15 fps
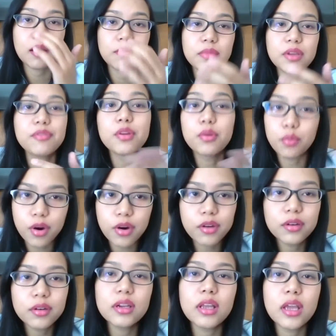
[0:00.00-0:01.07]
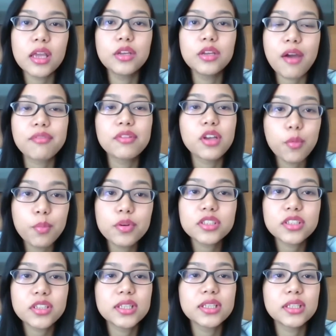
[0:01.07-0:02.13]
if you want, you have the
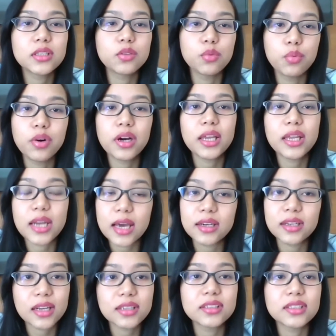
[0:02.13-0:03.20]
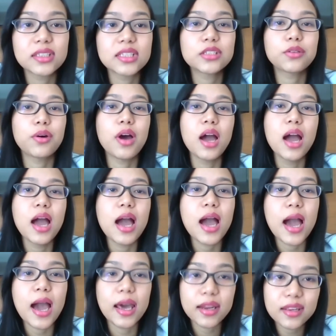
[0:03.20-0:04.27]
opportunity to work in other countries. So
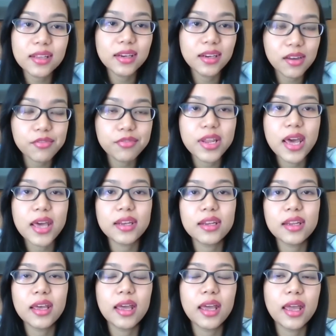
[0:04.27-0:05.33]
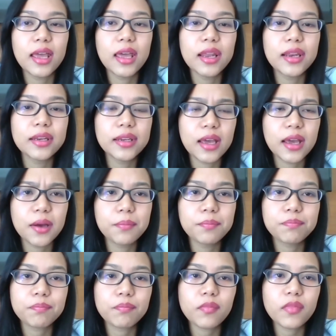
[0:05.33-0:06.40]
I really love that. And
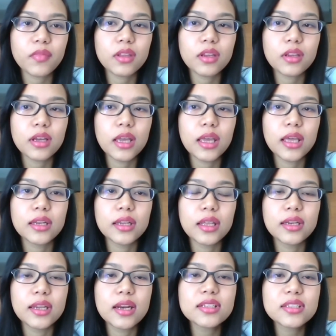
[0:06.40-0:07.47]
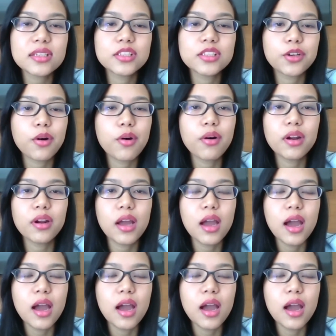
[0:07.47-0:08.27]
then there is a strong,